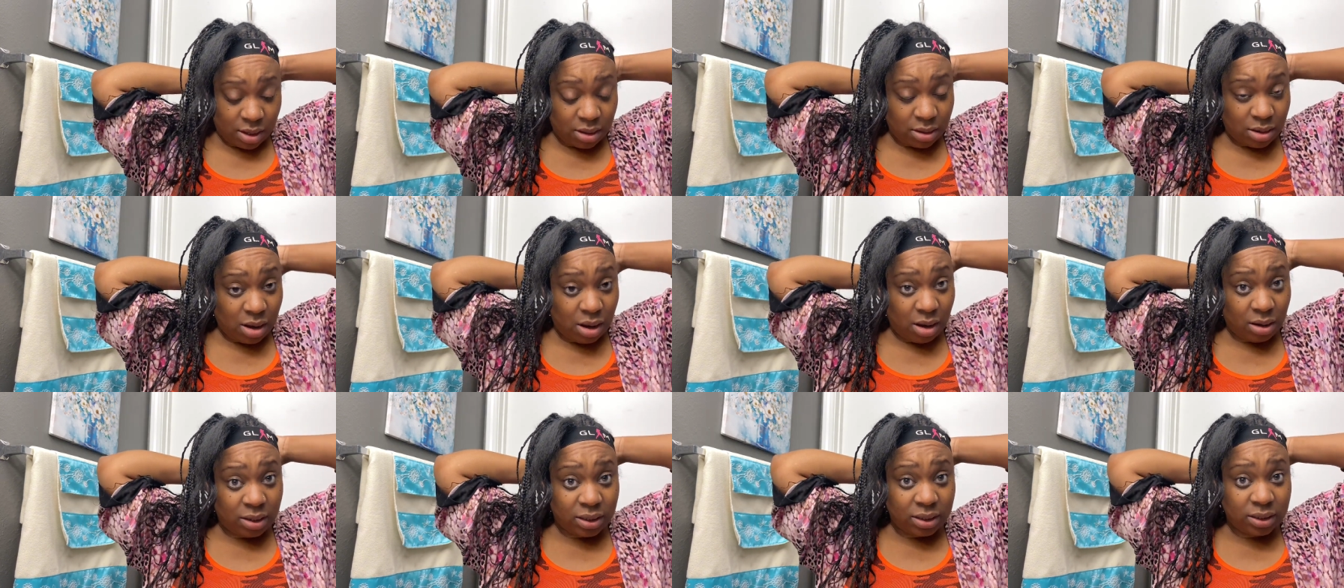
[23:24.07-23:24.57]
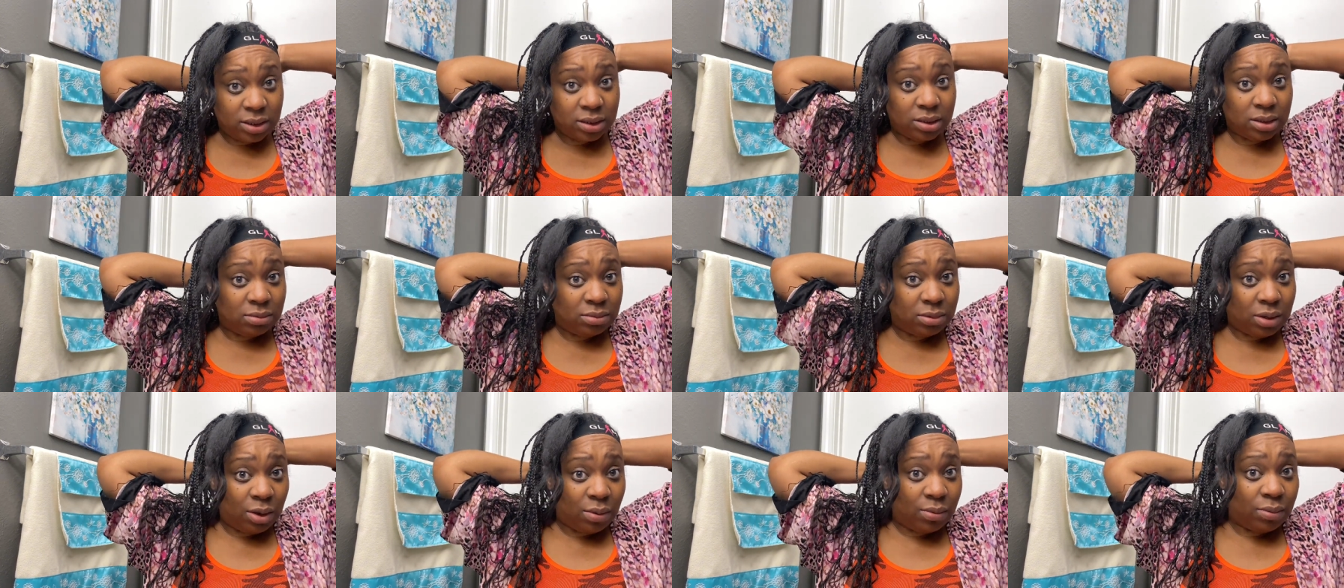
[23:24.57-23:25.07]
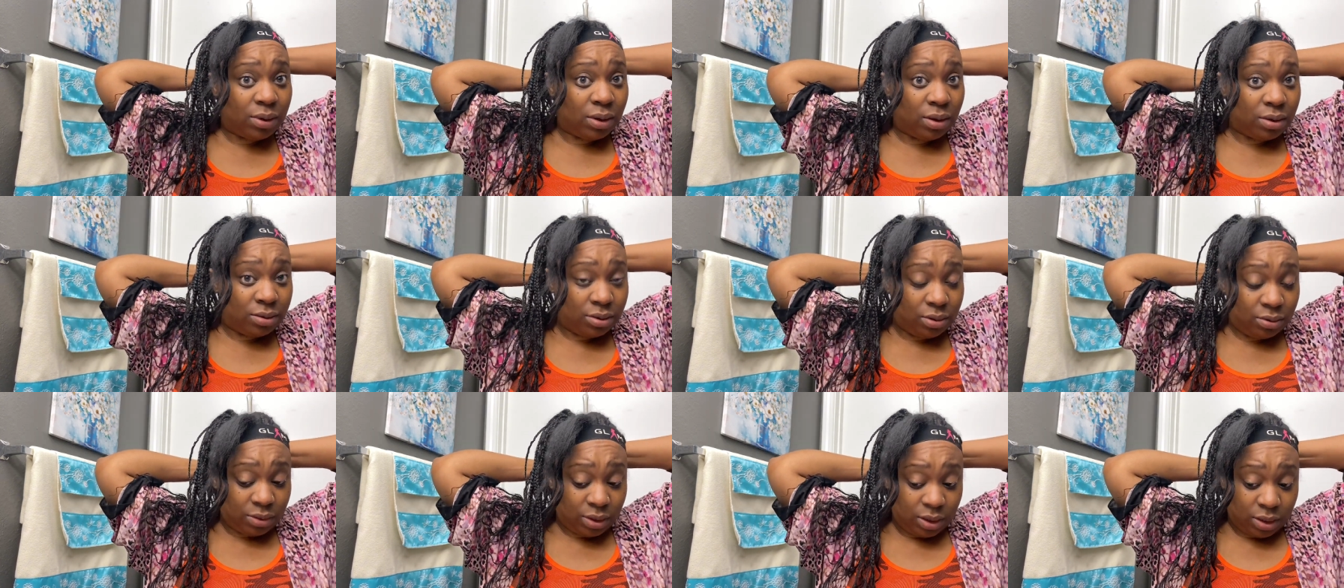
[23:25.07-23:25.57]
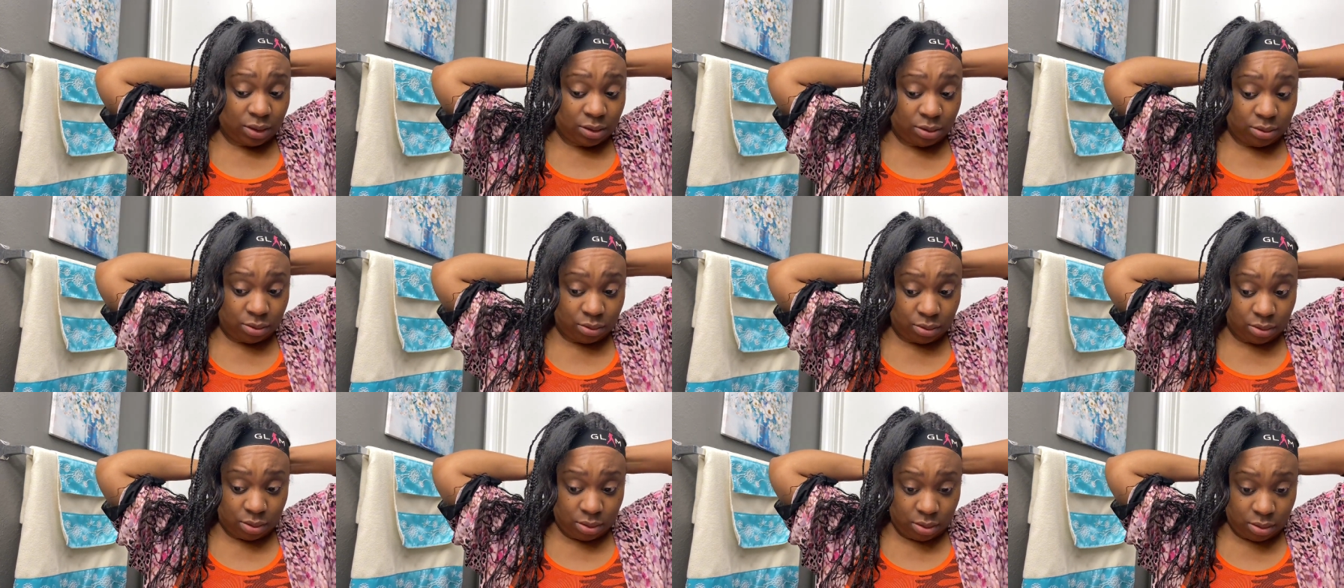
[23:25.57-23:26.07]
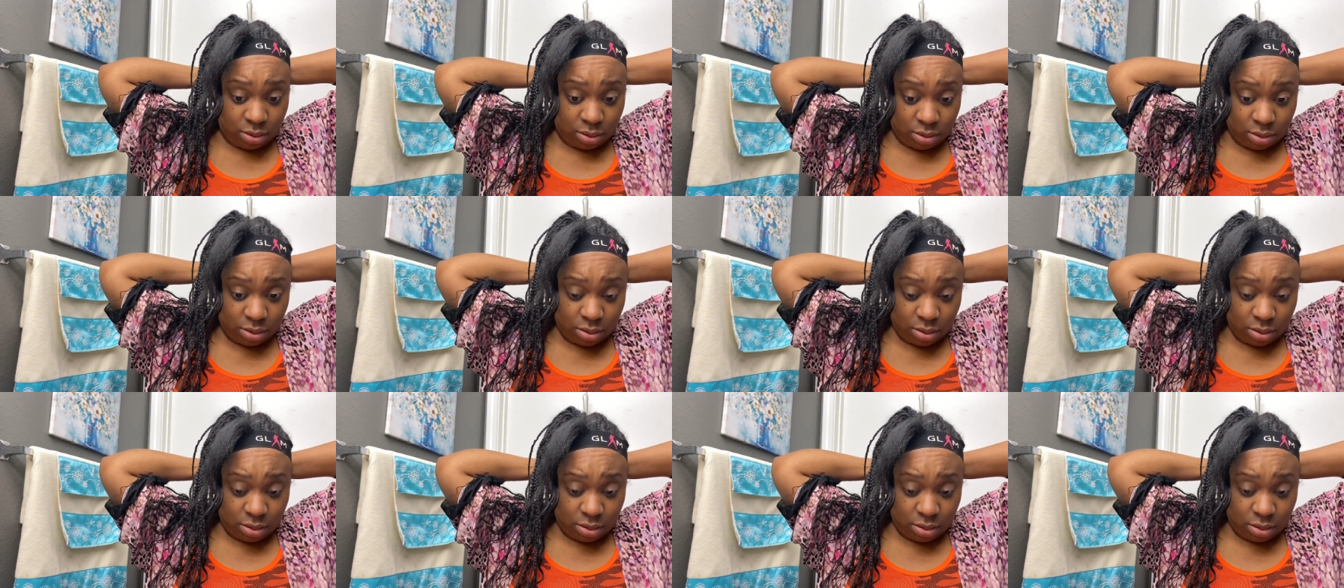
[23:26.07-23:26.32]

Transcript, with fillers: No, this, no, we're going to go ahead and do it.